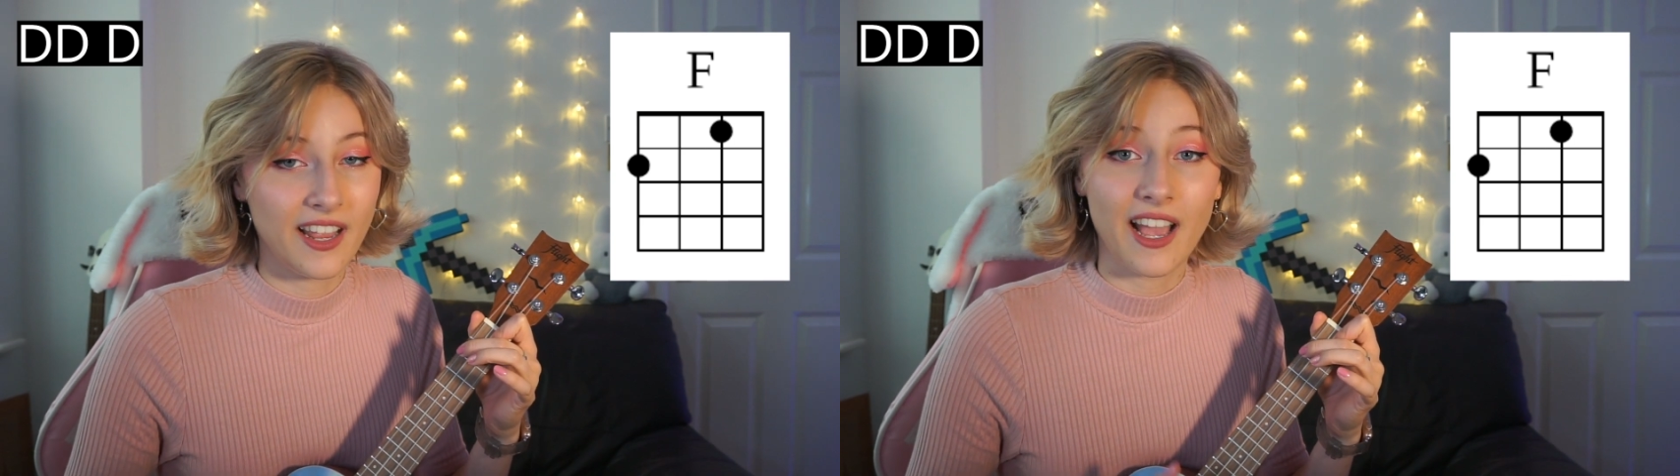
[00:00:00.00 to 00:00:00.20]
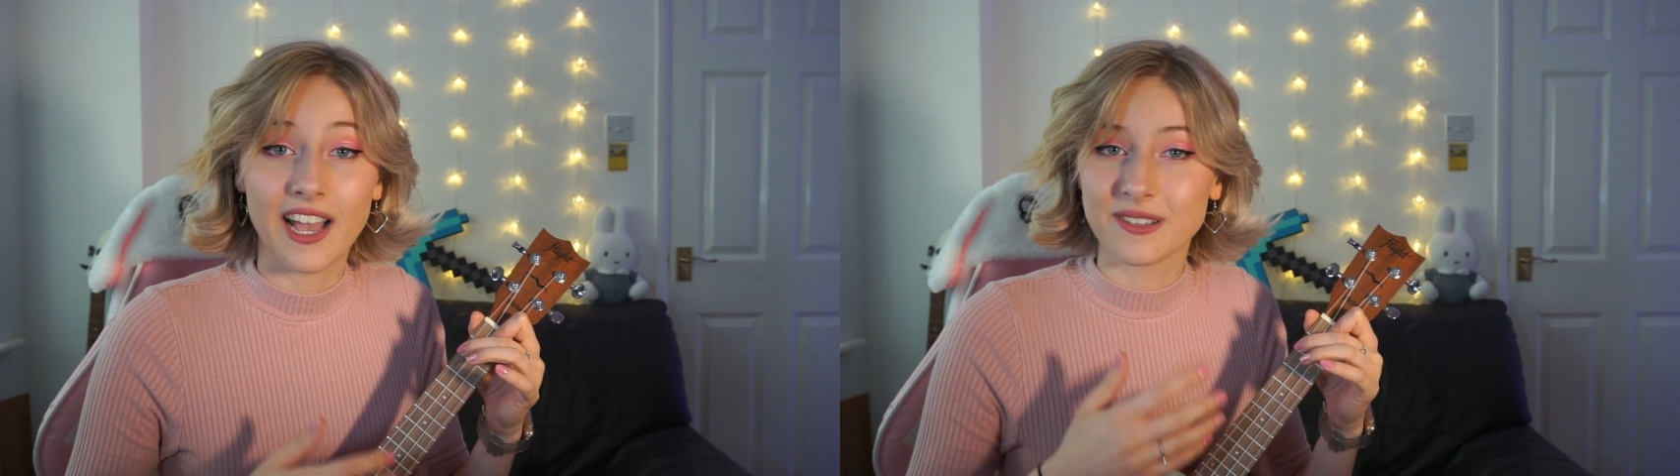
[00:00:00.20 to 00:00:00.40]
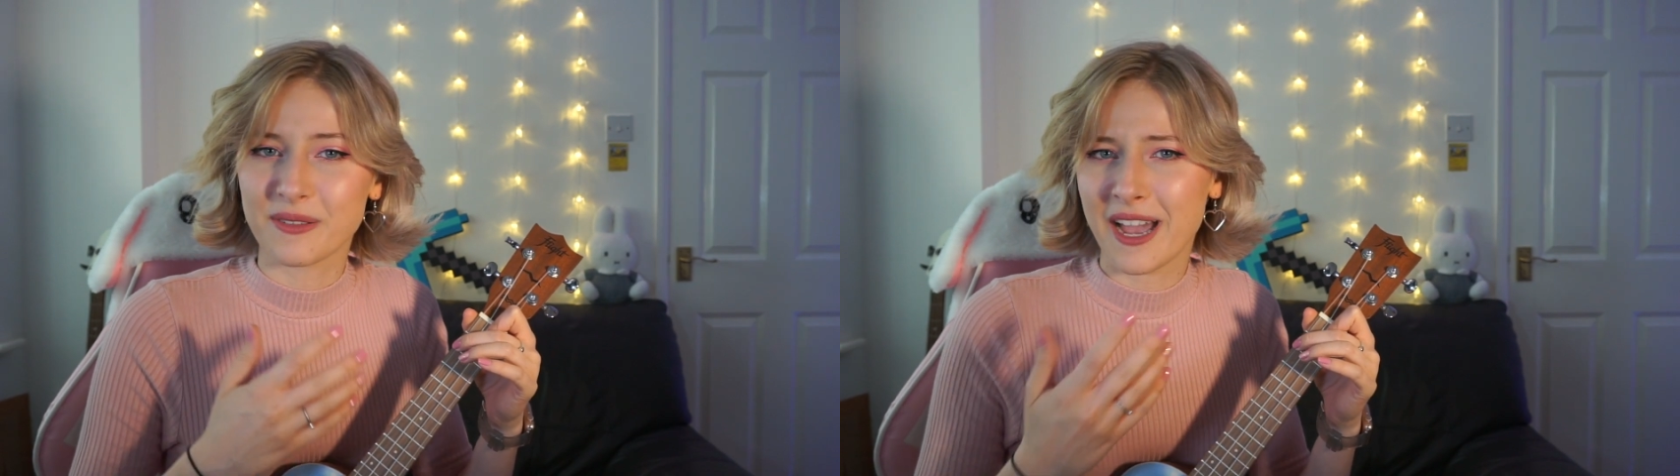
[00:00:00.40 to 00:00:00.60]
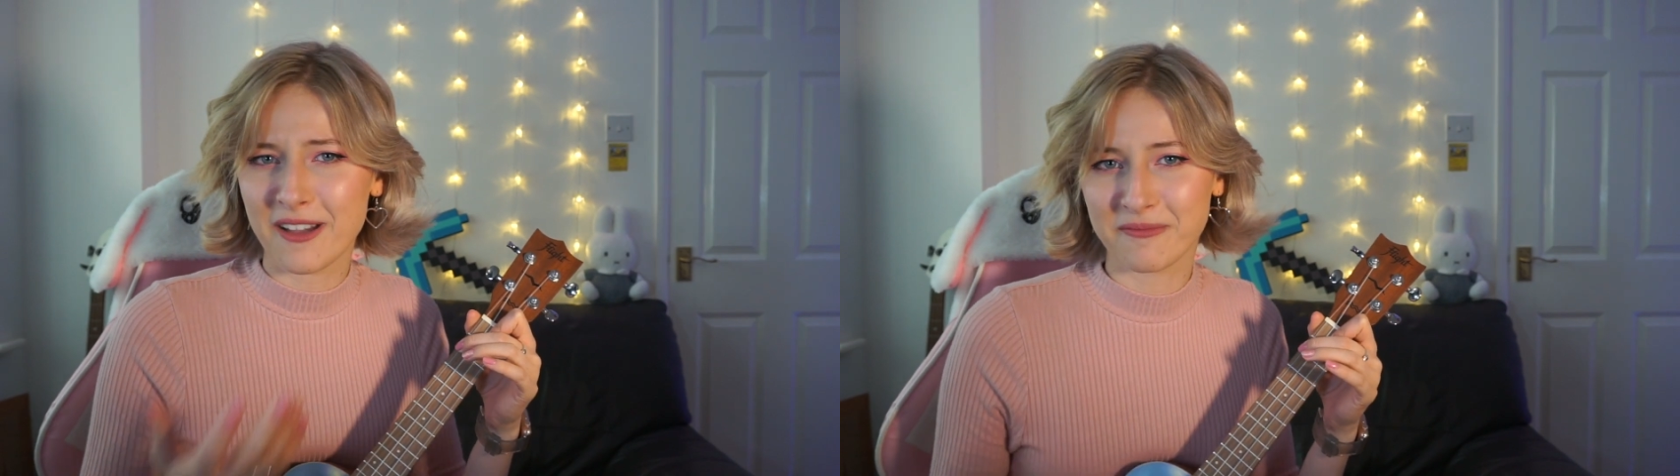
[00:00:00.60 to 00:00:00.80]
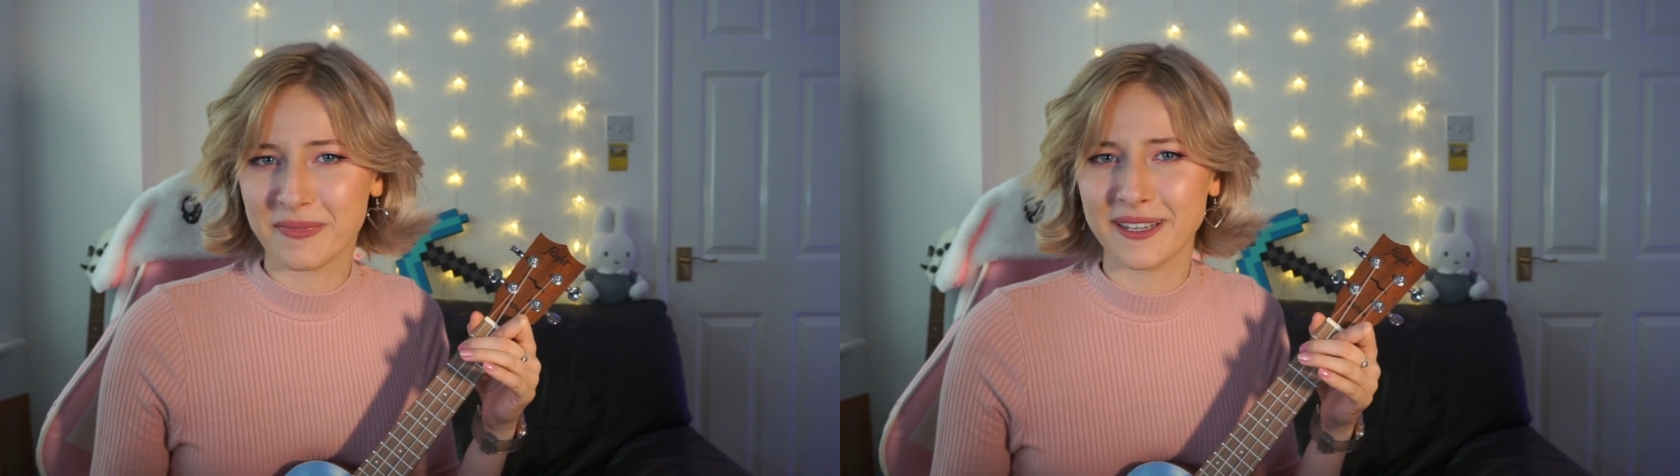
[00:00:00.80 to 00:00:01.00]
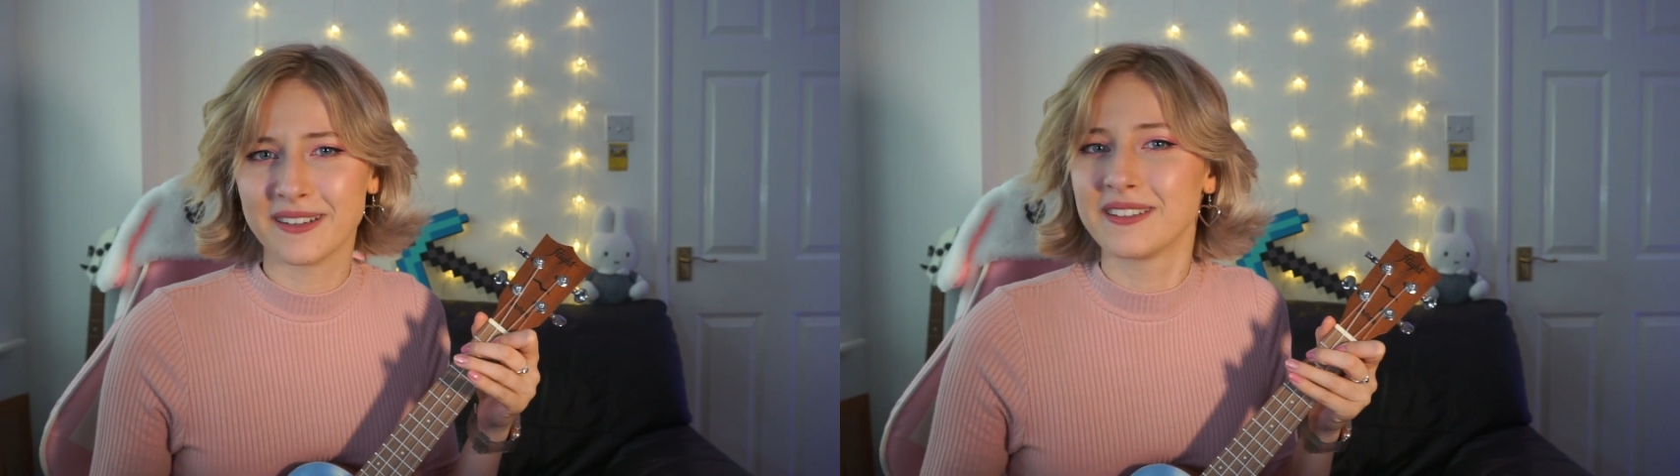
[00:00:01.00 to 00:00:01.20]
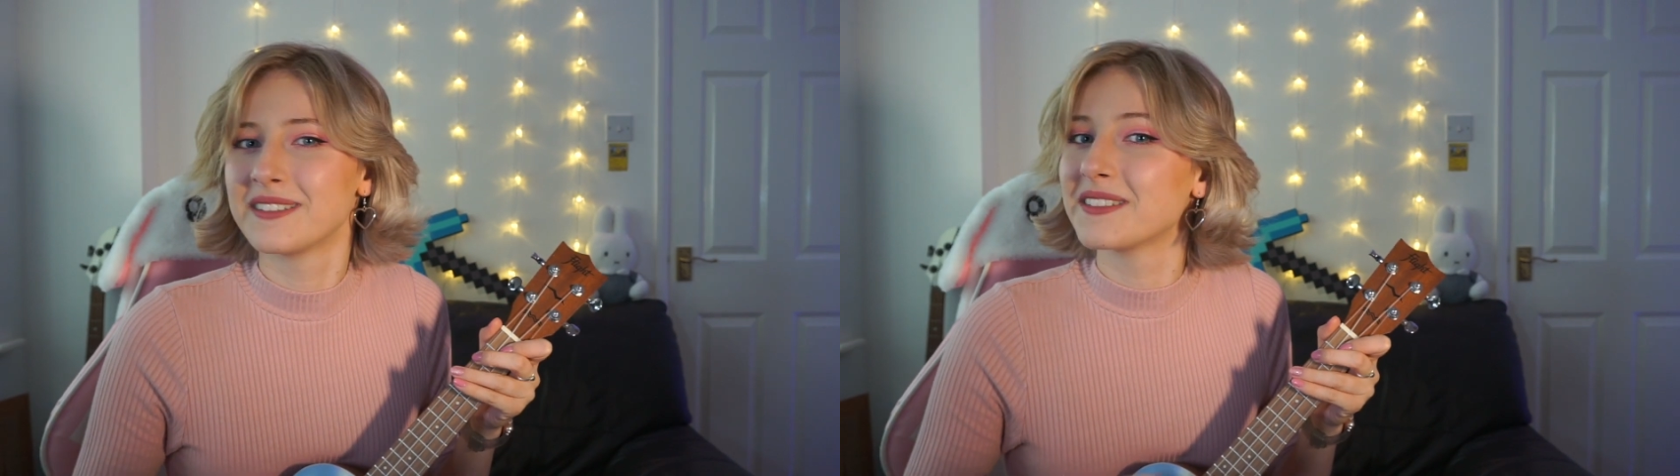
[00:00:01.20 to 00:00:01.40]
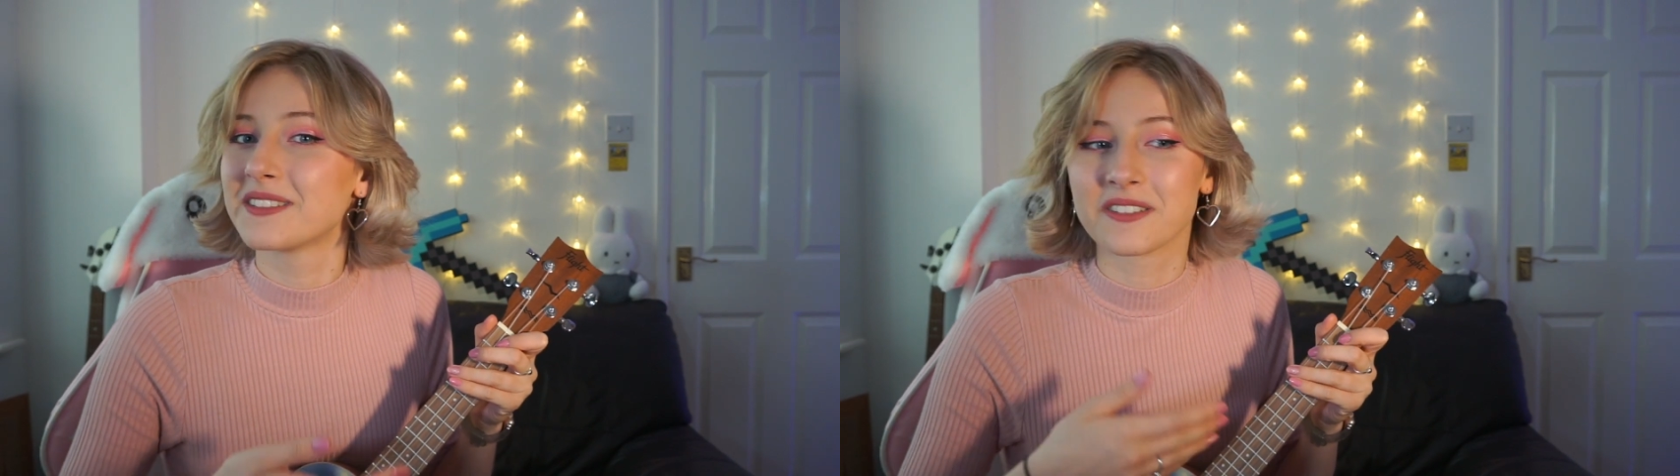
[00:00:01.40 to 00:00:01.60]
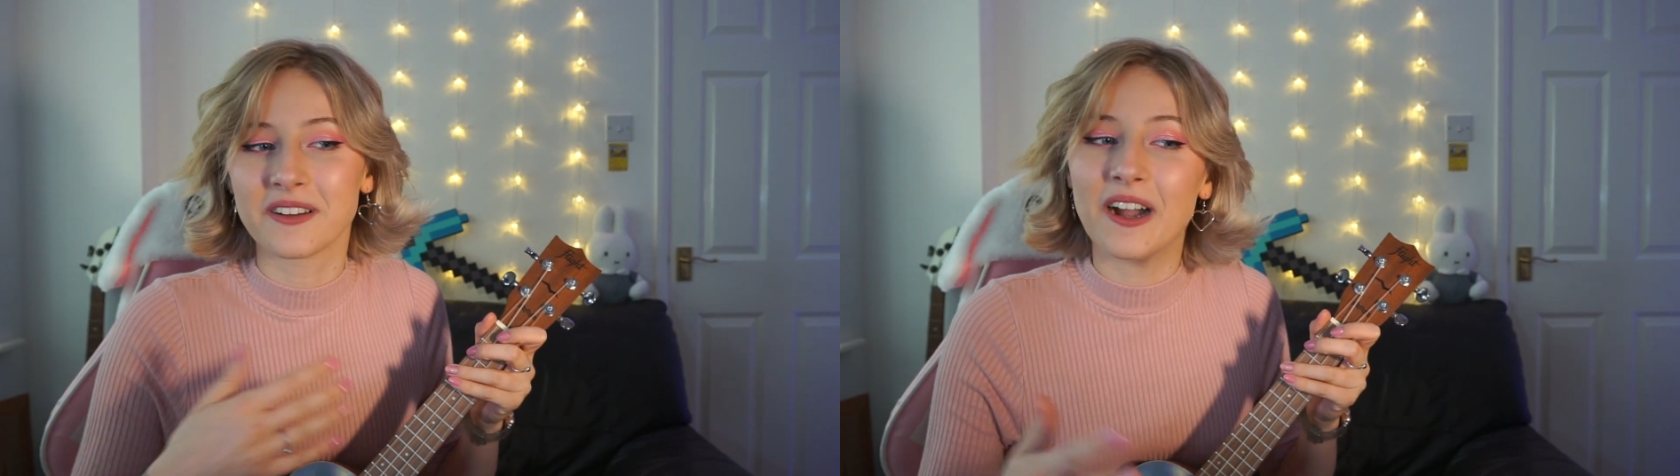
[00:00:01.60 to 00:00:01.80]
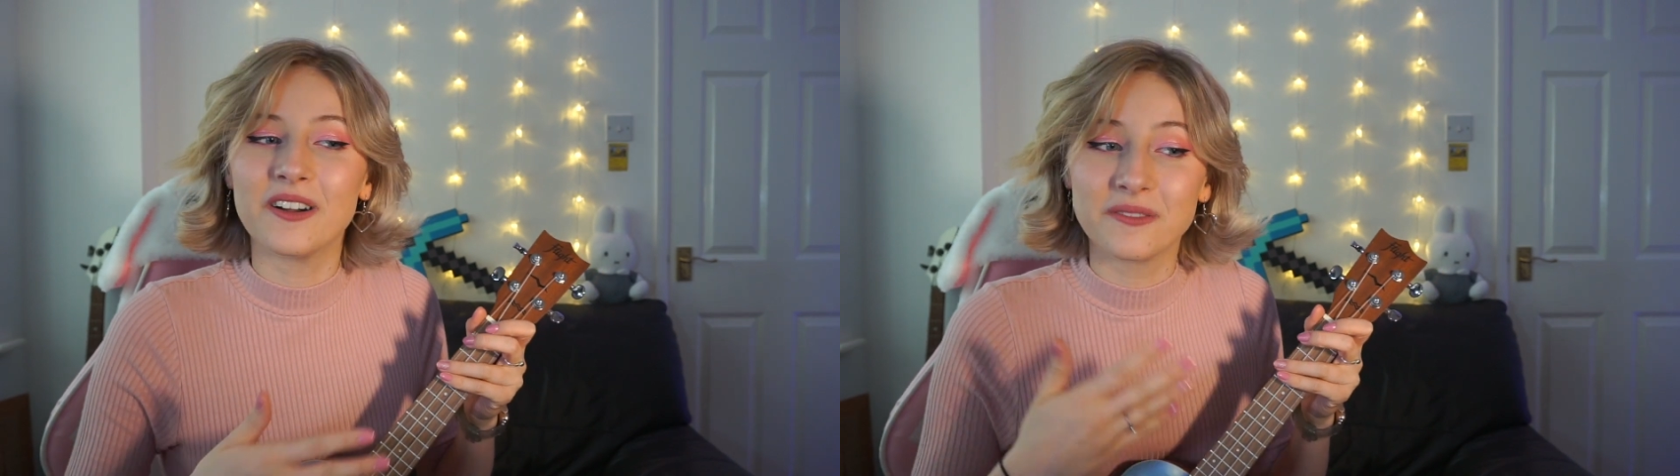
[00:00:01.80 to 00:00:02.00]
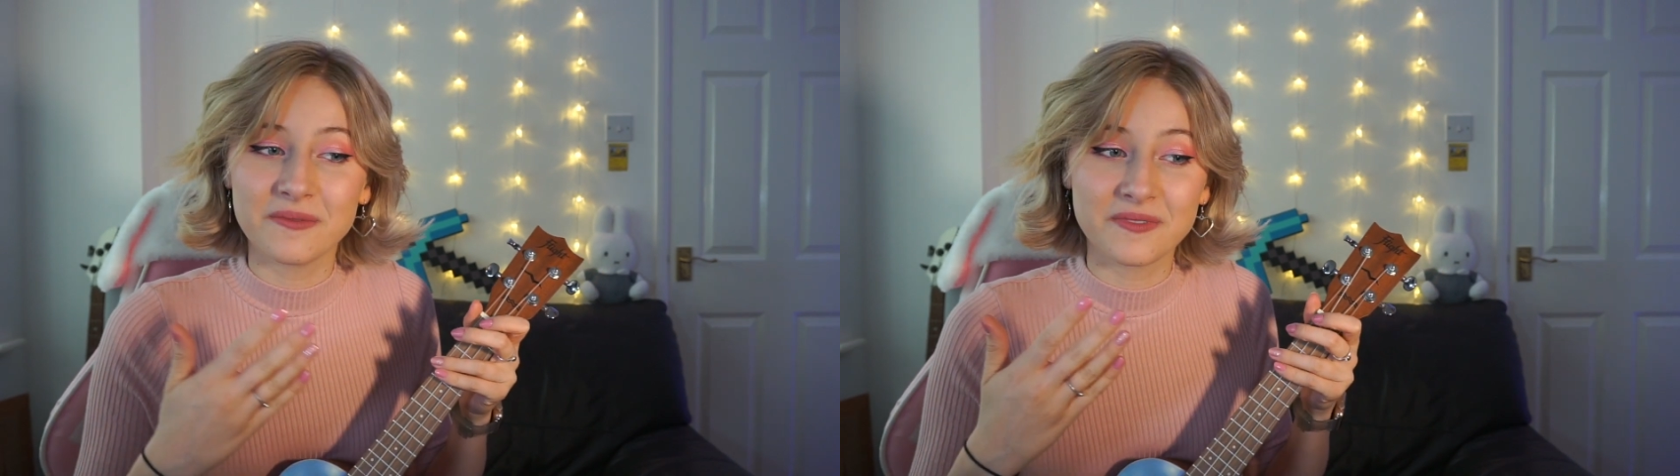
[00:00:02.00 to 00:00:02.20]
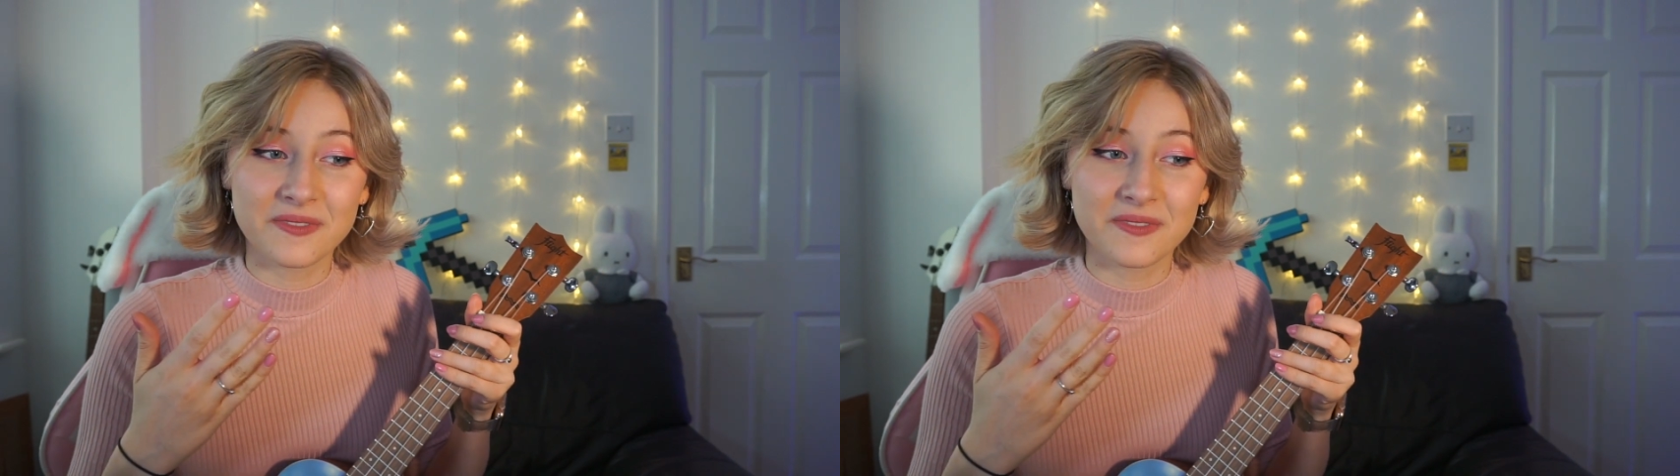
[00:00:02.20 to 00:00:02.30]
as we have been throughout